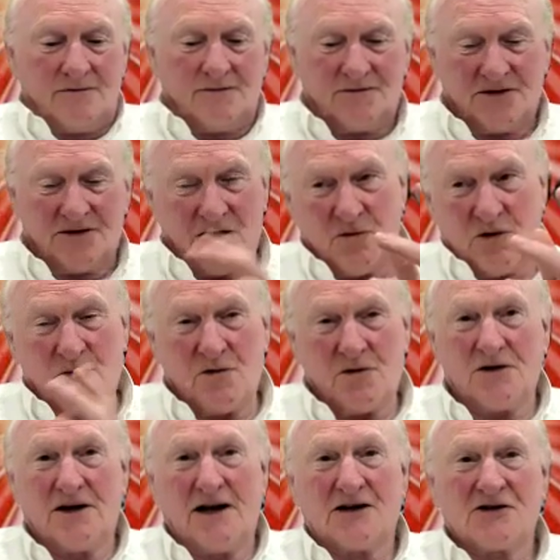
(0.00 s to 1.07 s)
So when we're
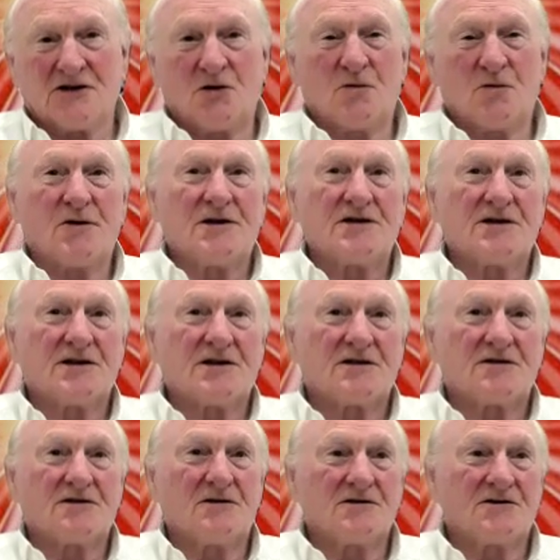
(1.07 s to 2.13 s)
in their soul presence
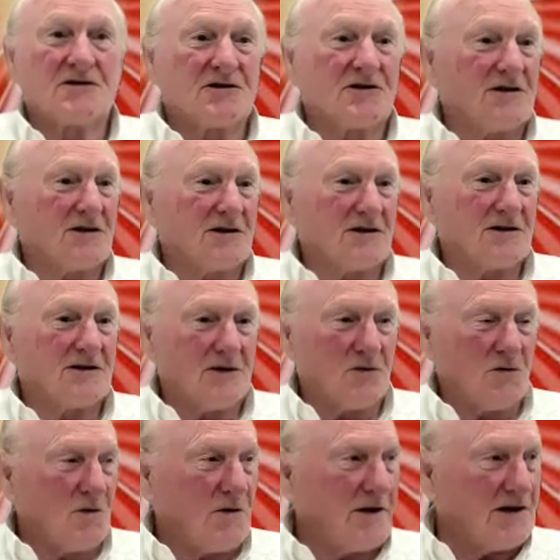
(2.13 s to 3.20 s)
consciousness, then
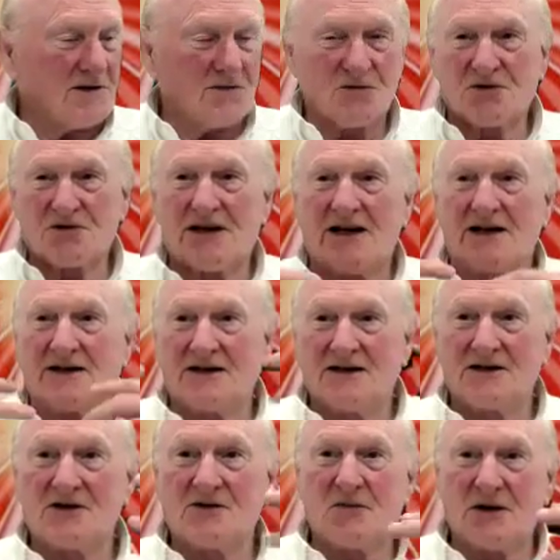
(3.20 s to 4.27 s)
all these will start to
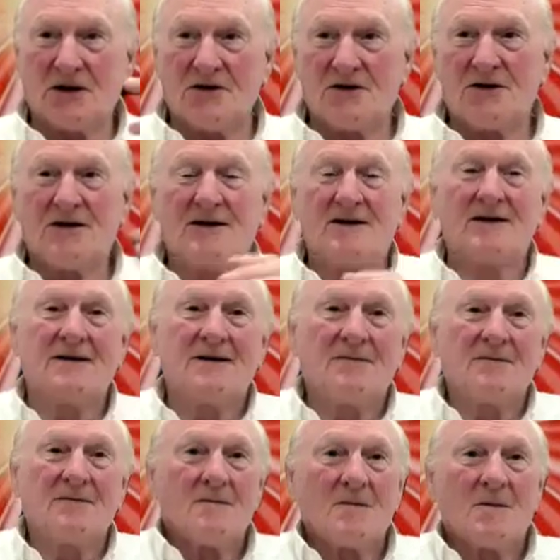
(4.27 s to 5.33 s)
disappear
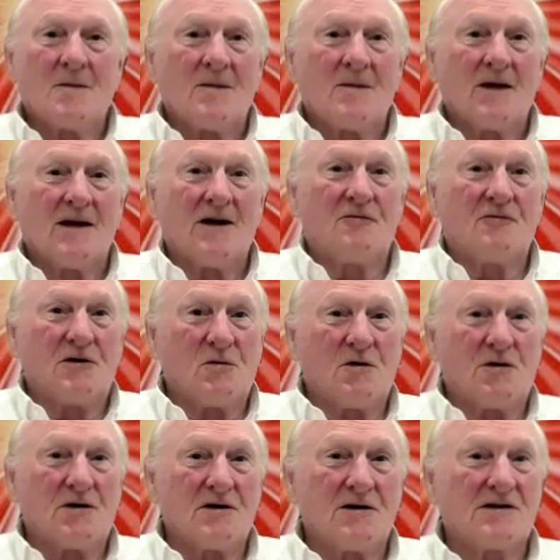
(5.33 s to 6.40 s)
if we
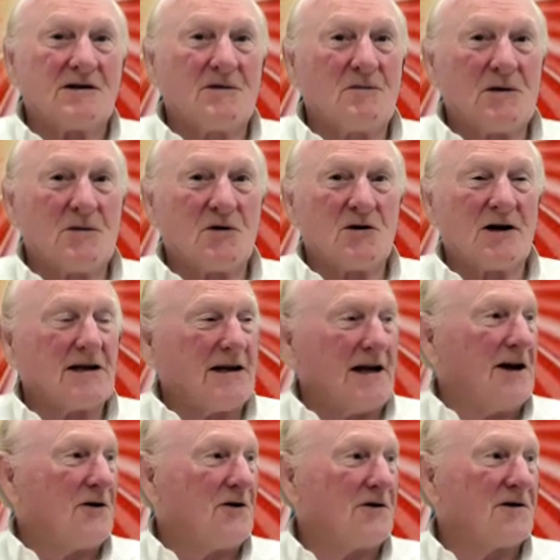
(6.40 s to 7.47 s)
want. Some people like to
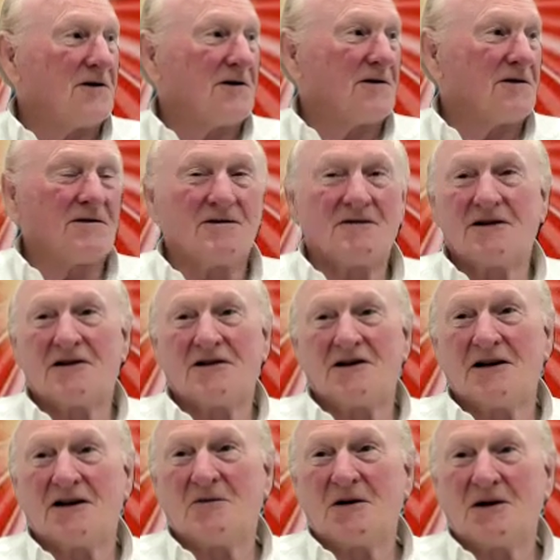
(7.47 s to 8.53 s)
hang on to their
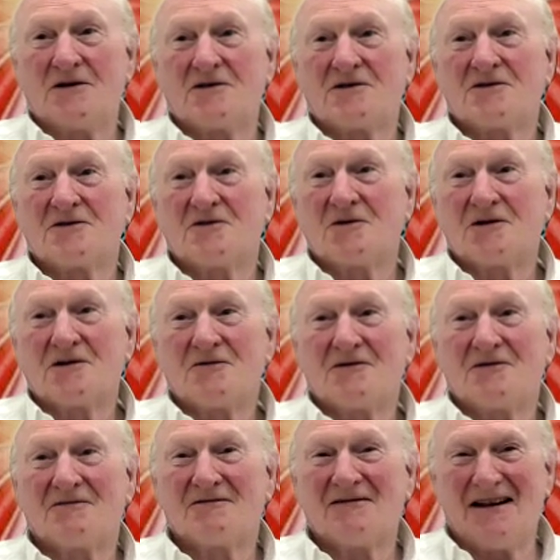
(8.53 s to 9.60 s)
teddy bears, whatever.
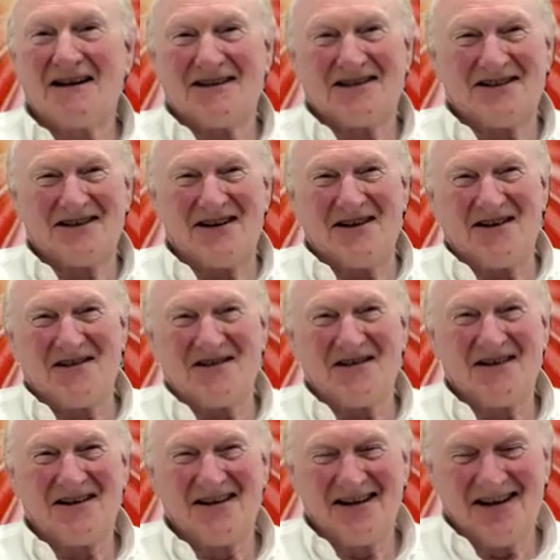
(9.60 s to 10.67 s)
So,
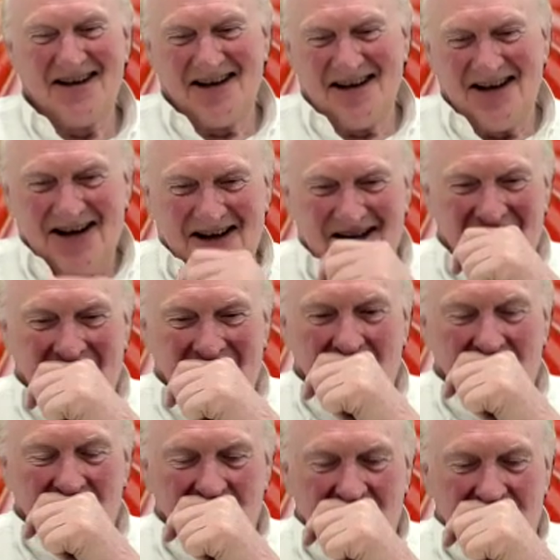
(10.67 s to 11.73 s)

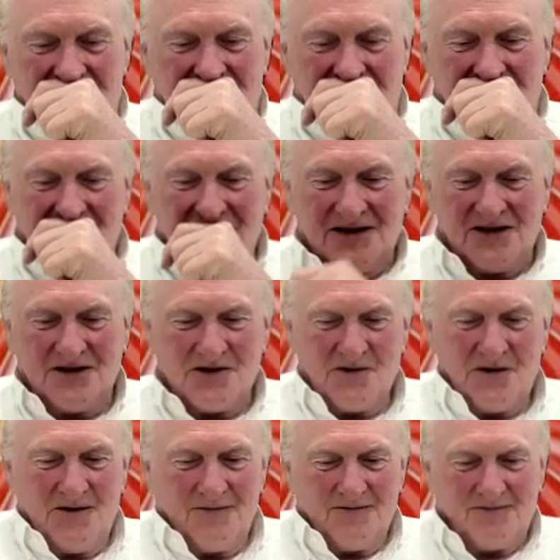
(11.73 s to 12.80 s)
excuse
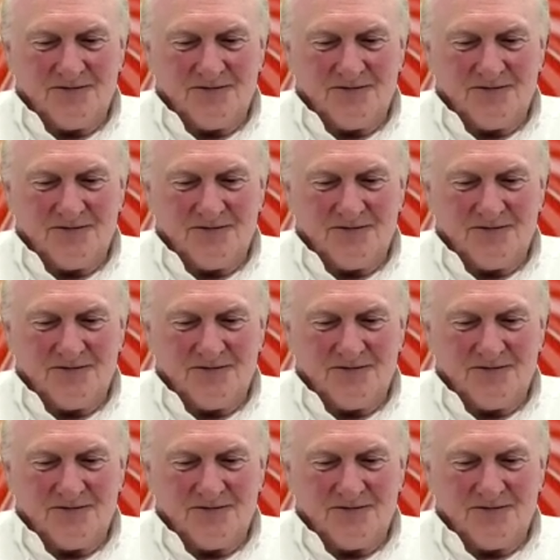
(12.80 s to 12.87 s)
me.